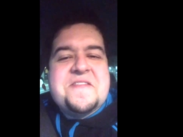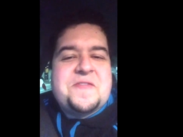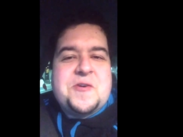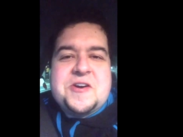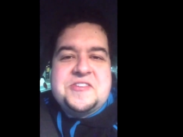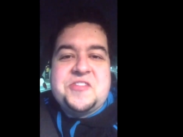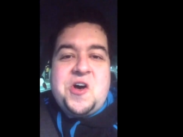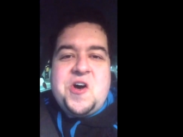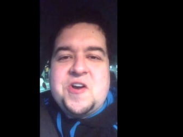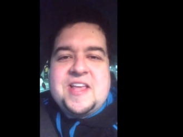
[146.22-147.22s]
for as
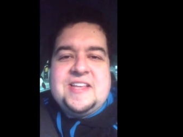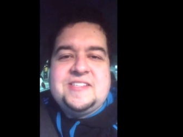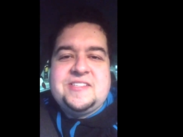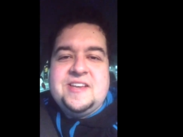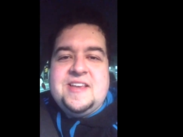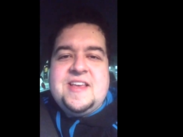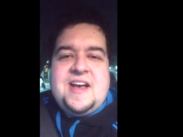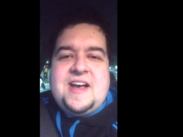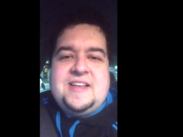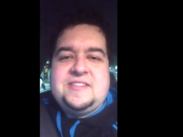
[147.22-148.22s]
long as
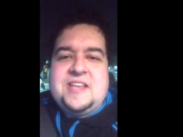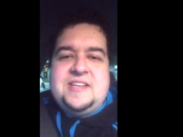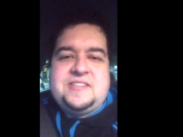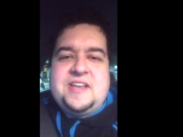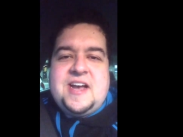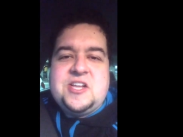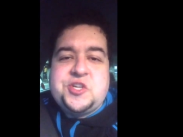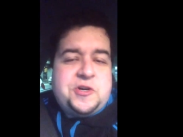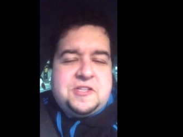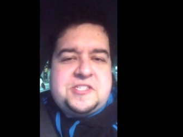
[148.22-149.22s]
uh, as, as uh,
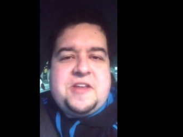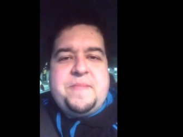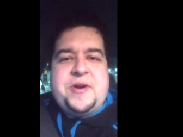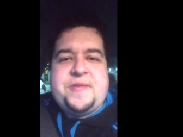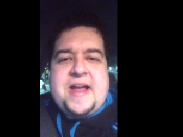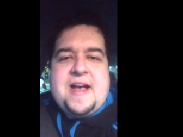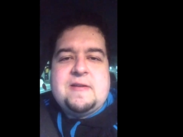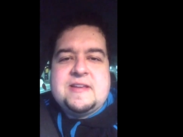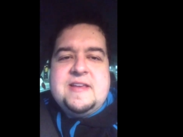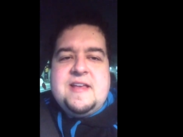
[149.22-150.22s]
journalists have been
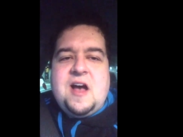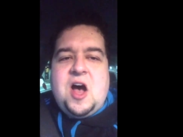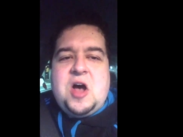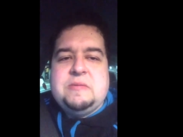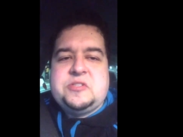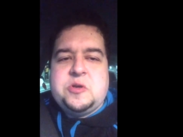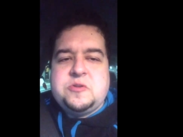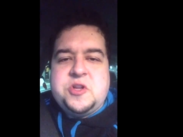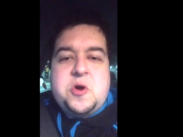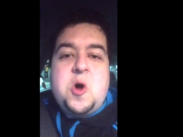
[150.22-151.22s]
around. Um, so
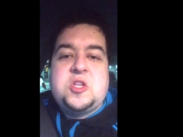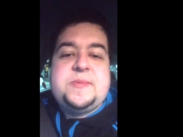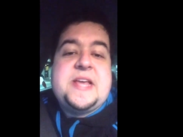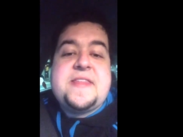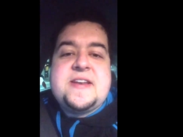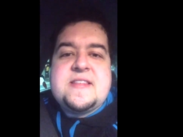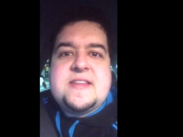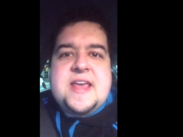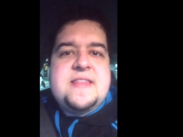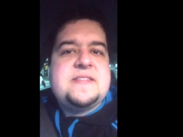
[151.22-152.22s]
you know, ultimately, at the end of the
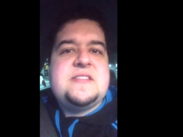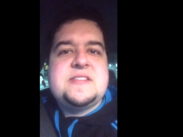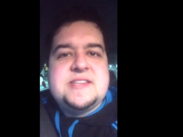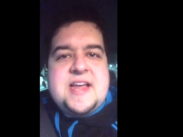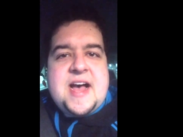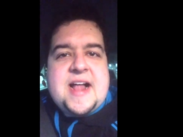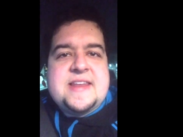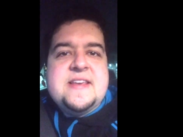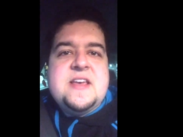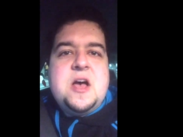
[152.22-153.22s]
day, this is not
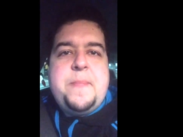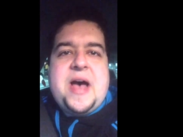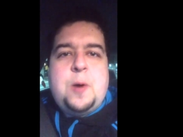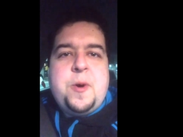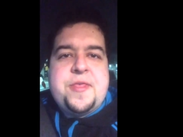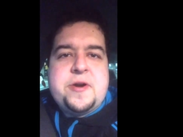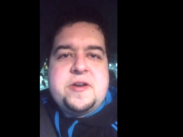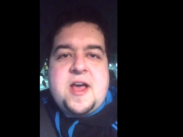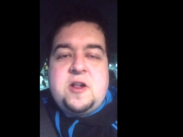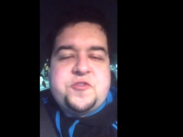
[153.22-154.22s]
about whether
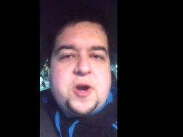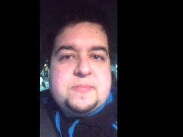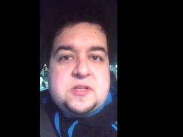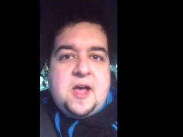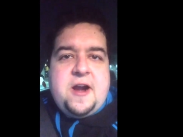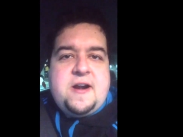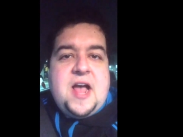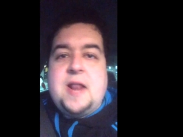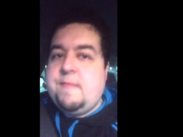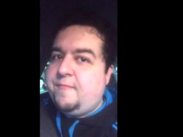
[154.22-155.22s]
Donald Trump's a liar or
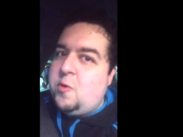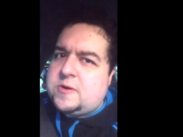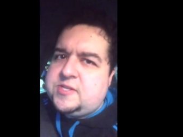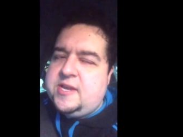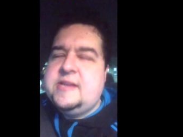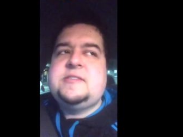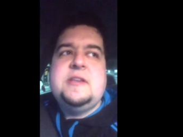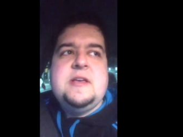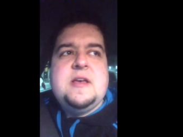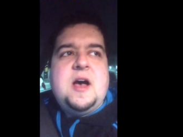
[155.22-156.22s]
not. Of course he is,
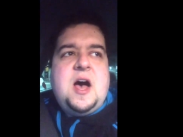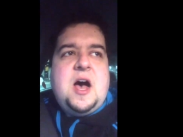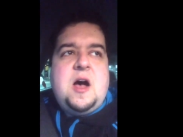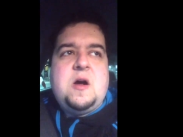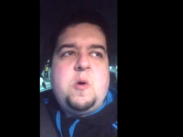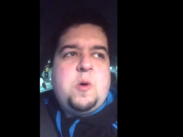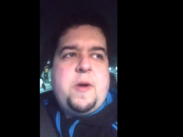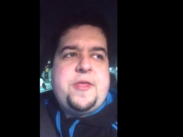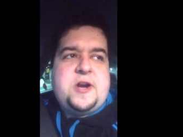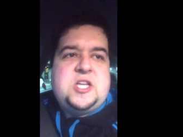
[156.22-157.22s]
uh, or
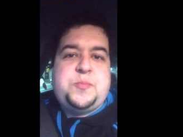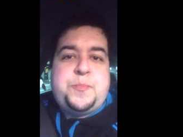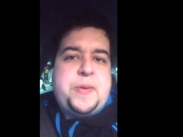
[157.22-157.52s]
whether his